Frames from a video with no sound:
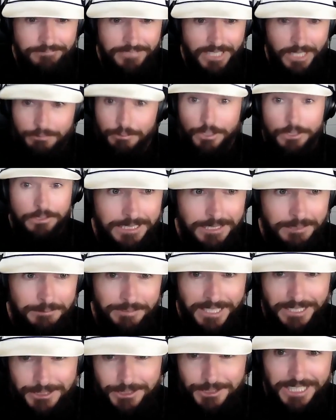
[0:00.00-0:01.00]
ever. In
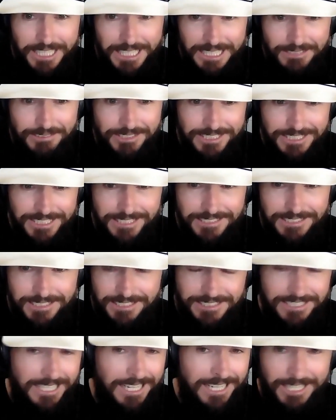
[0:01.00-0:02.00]
fact, your dad even says
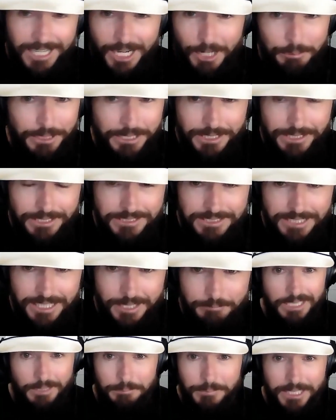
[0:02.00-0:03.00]
this, and I copy it all the
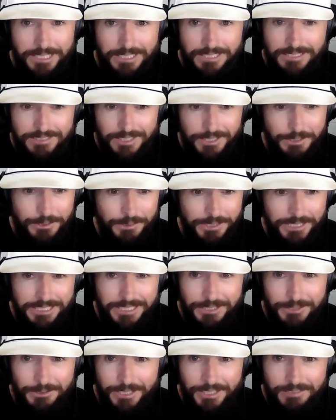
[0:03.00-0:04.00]
time. I'm not going to tell you
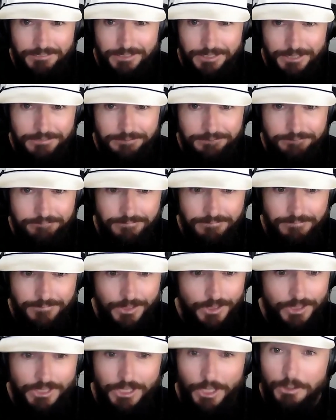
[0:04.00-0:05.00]
anything you have to do.
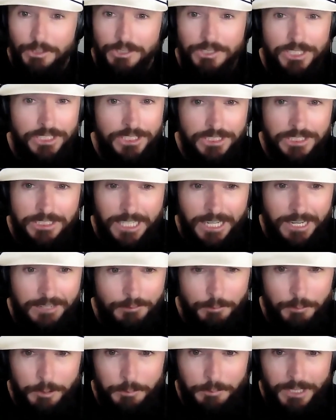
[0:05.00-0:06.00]
There's no decision to have
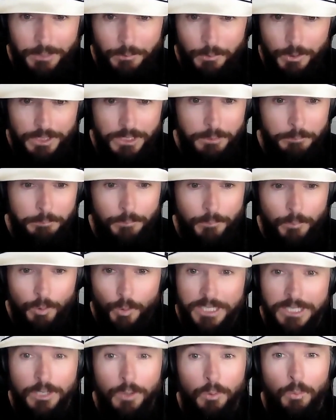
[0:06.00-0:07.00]
to be made. We're going to
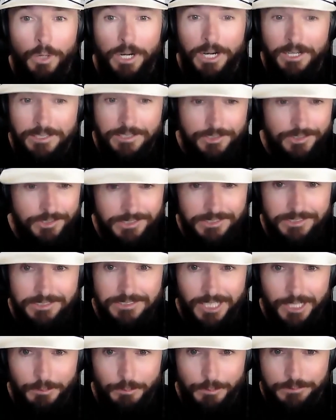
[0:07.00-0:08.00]
bring awareness to the
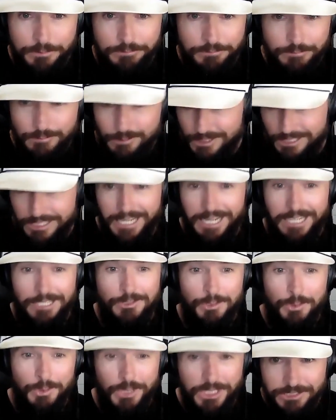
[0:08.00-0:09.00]
table. We're going to
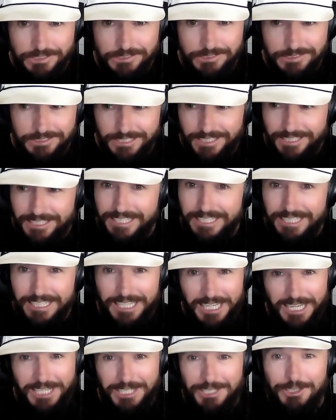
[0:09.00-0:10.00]
ask questions,
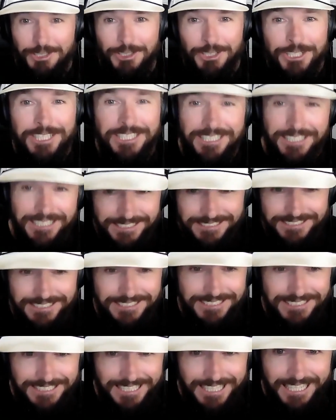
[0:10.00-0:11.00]
and you're going to get to
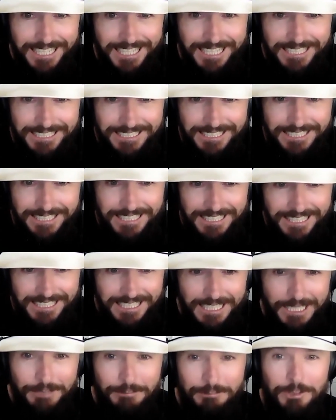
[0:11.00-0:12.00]
decide
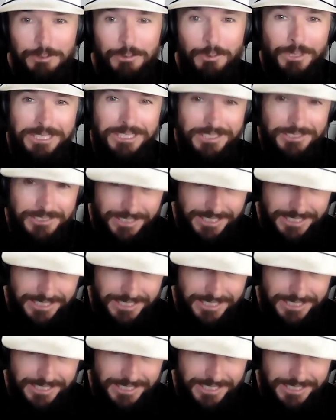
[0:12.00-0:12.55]
if you want this to